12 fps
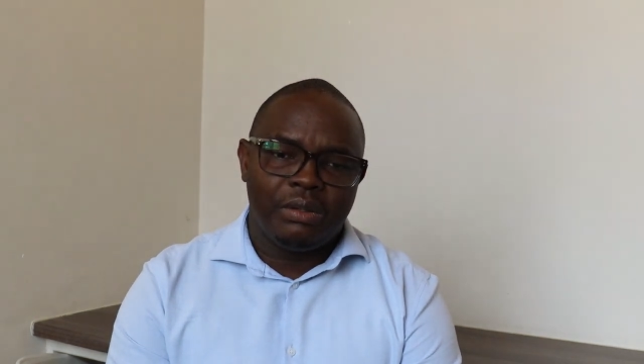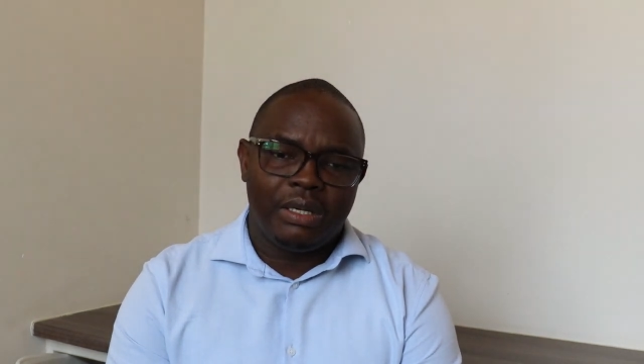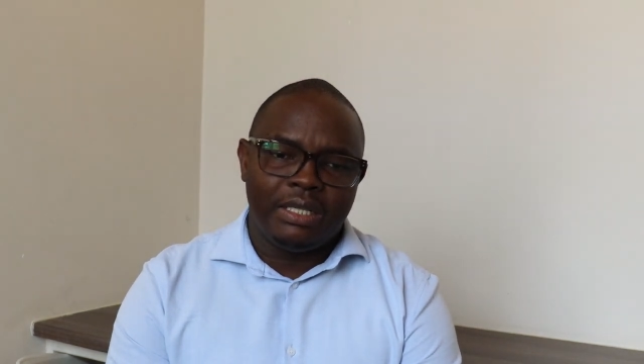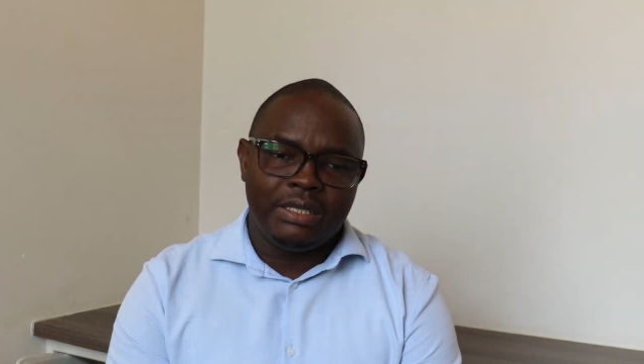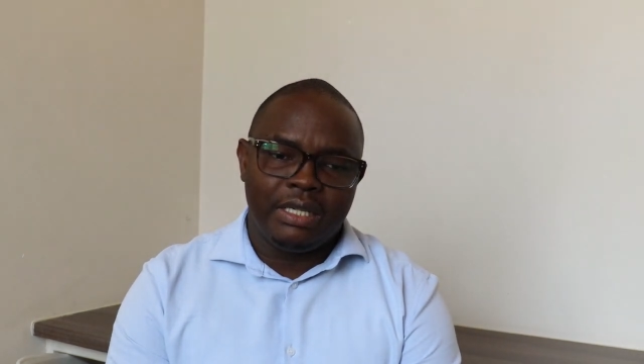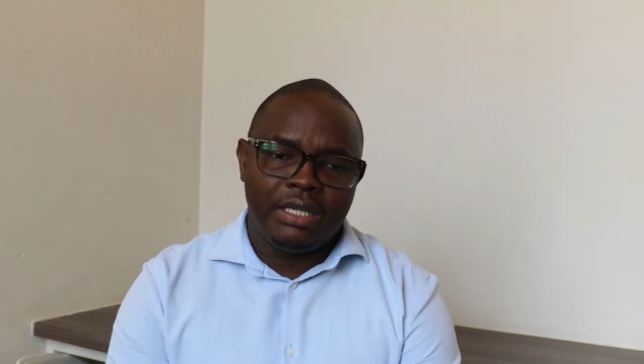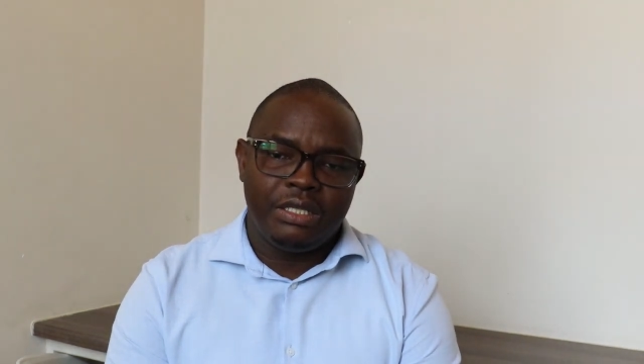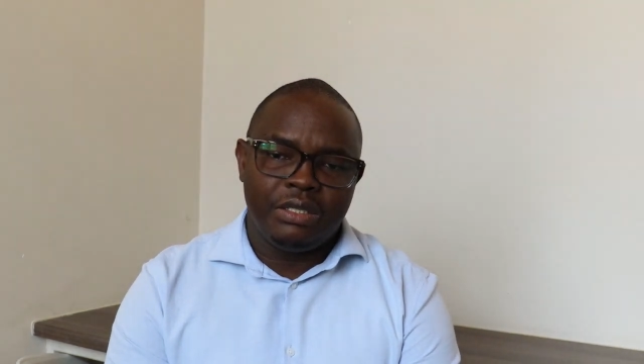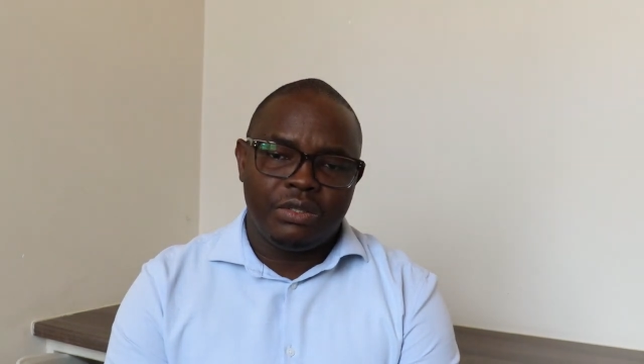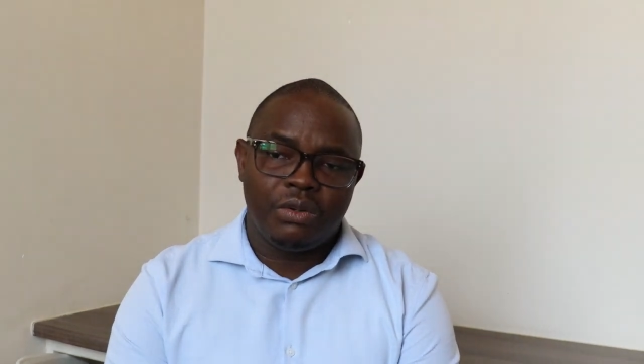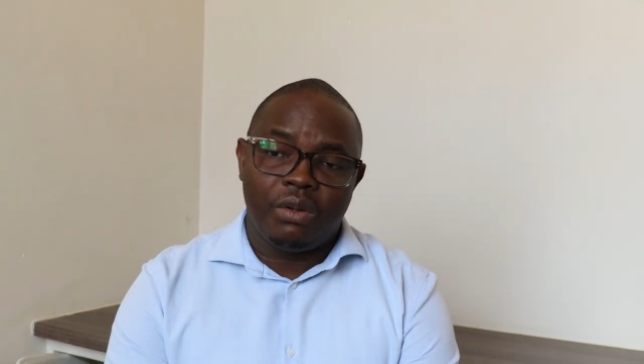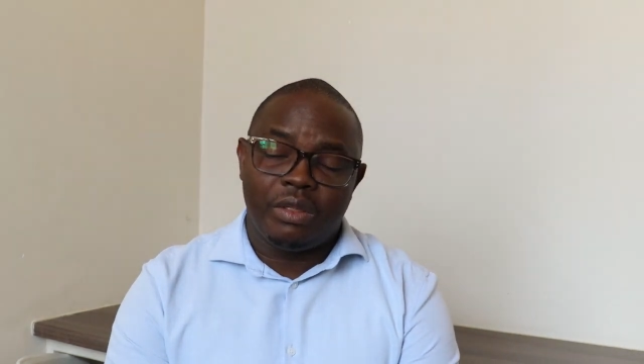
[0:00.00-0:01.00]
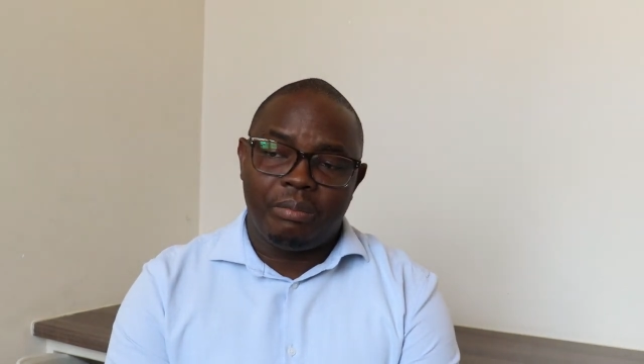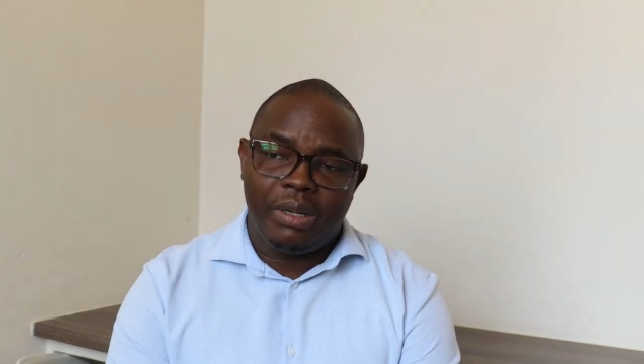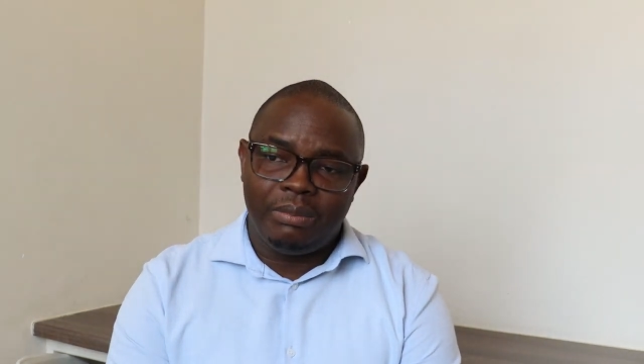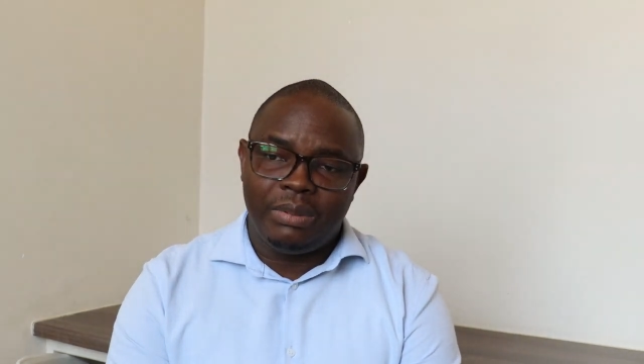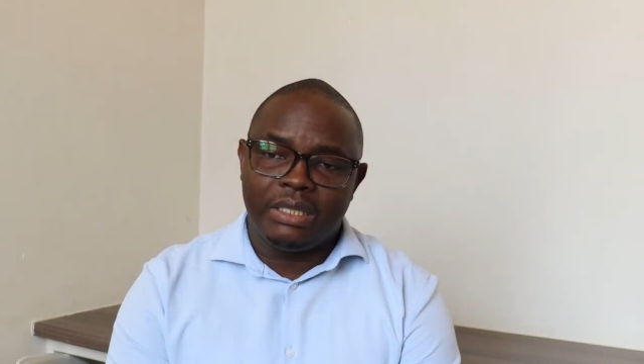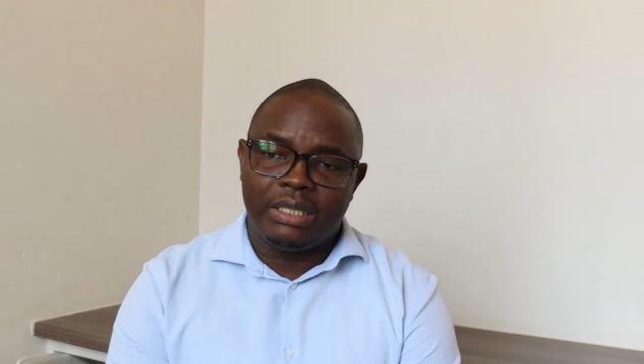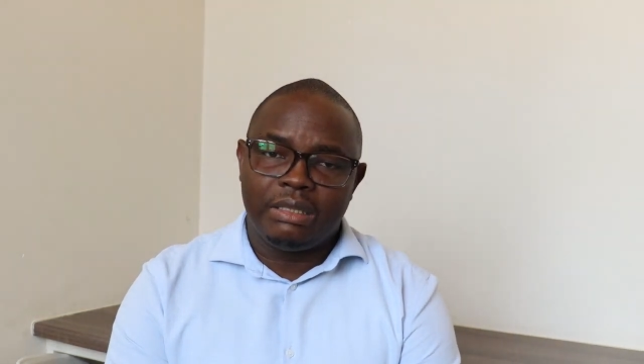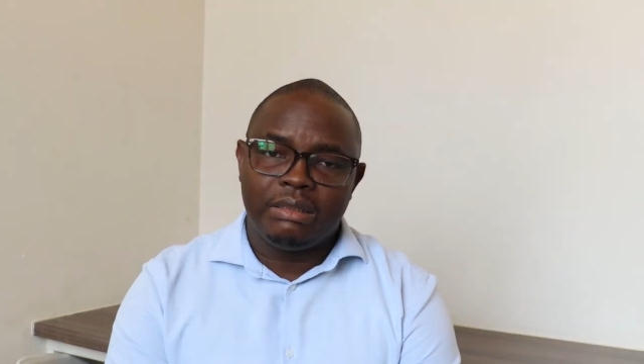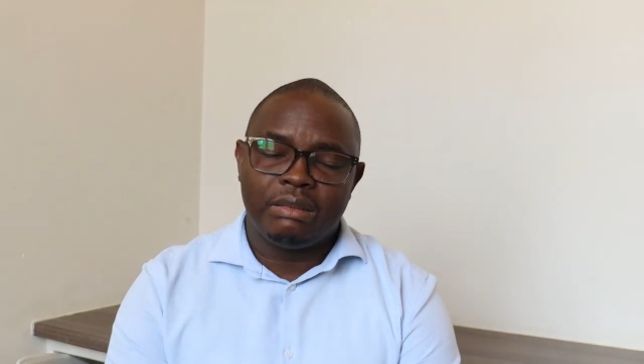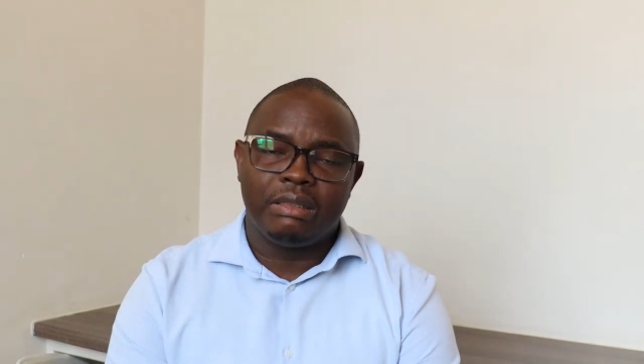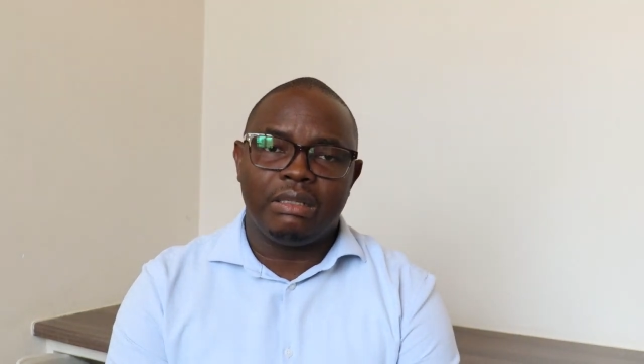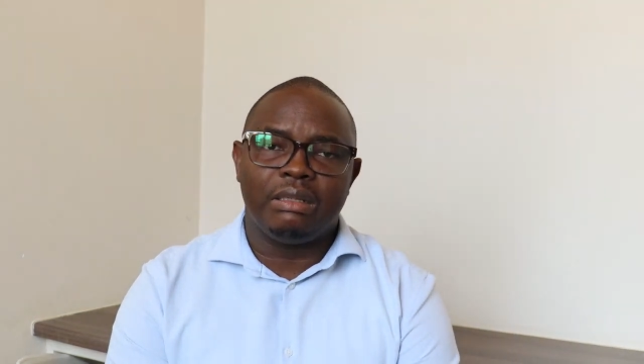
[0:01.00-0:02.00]
organizations or the public
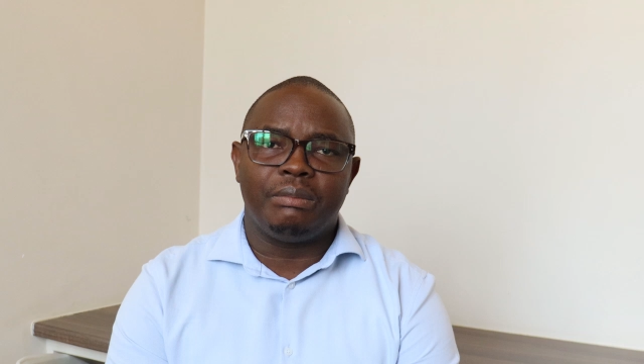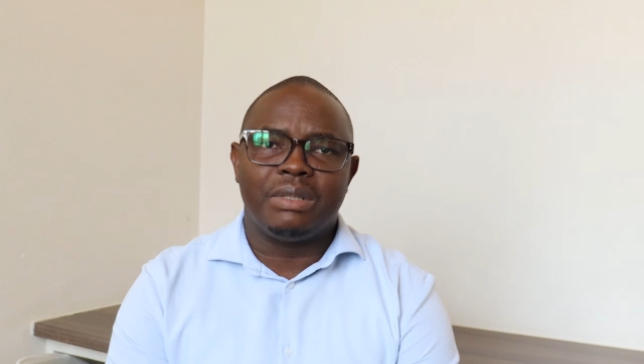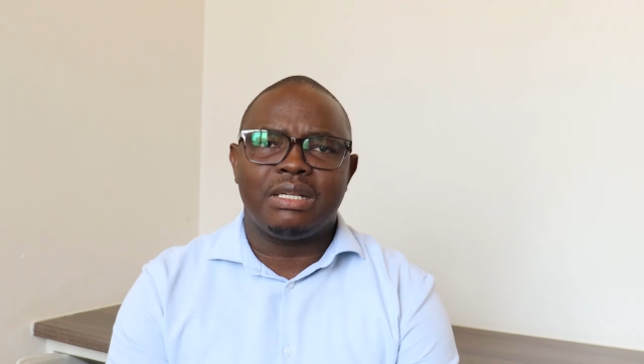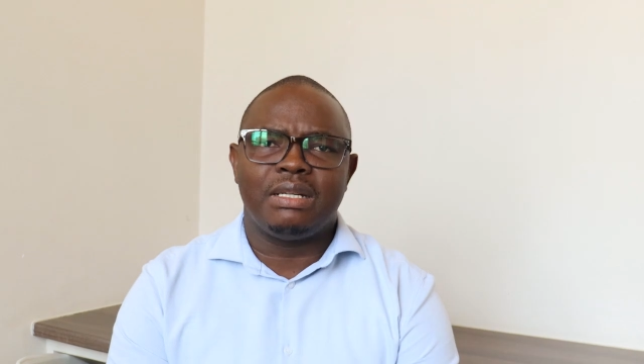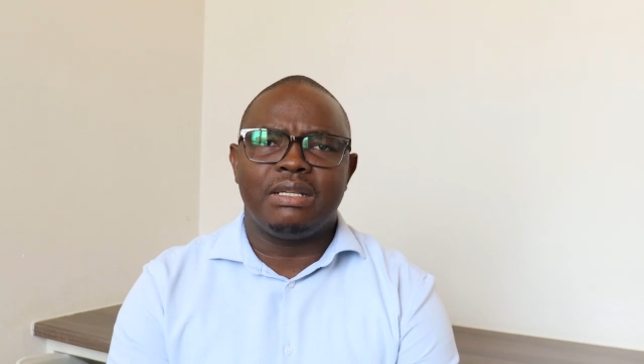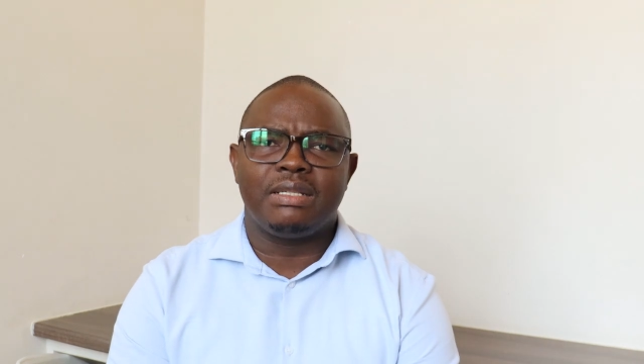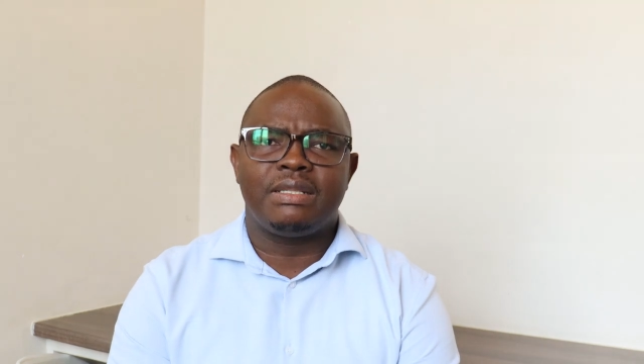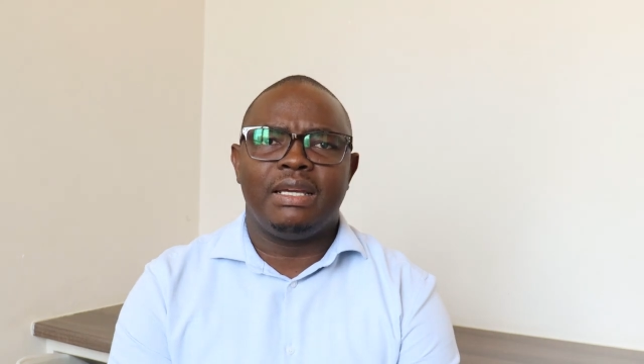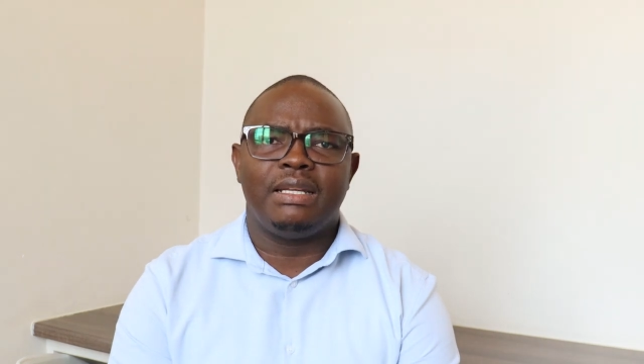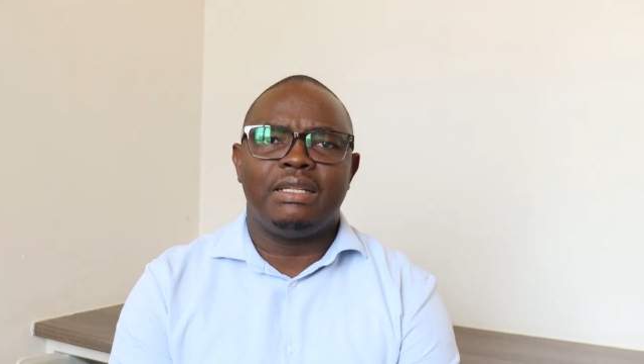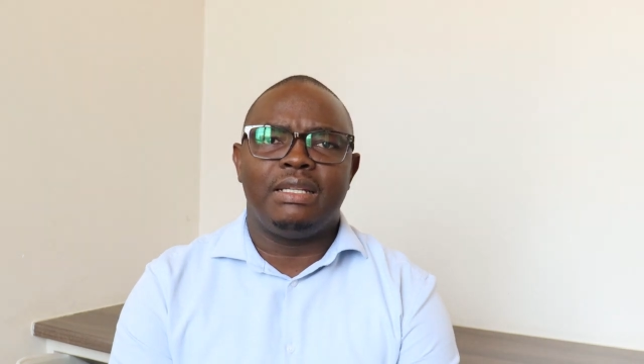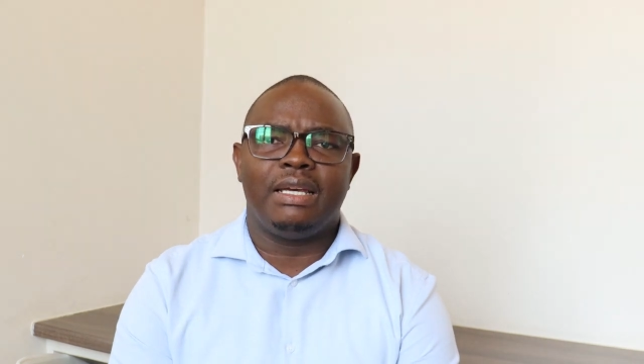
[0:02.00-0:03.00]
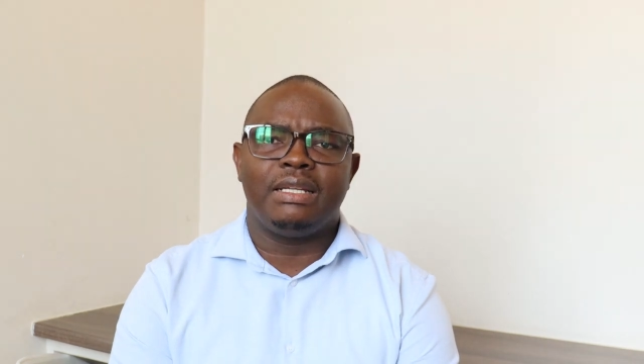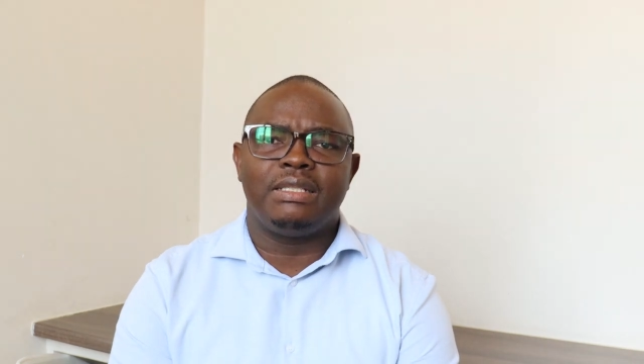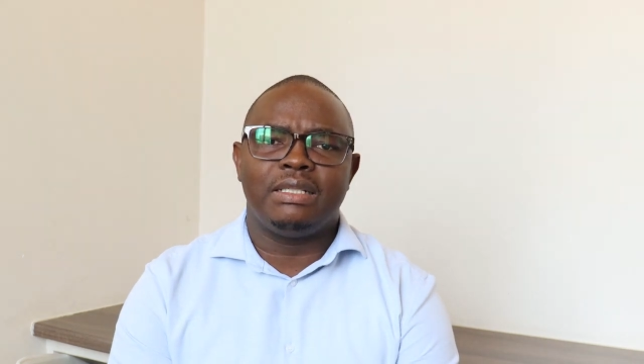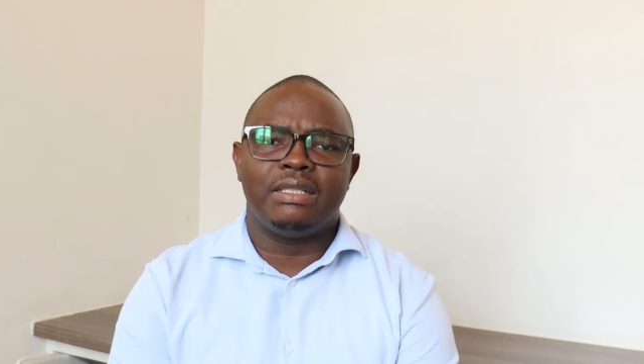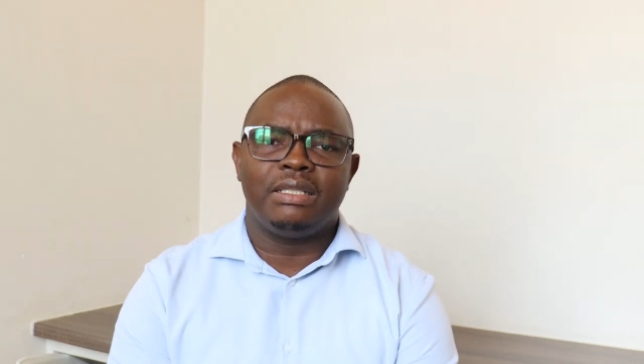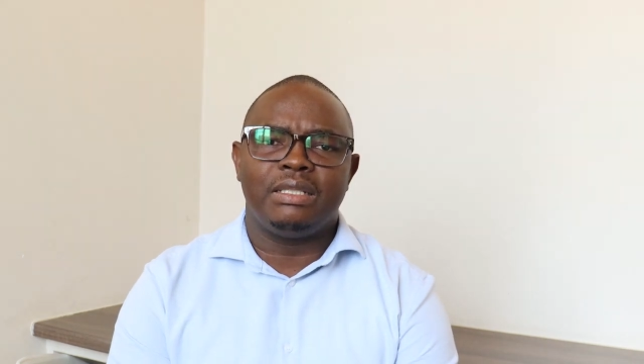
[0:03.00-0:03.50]
must understand that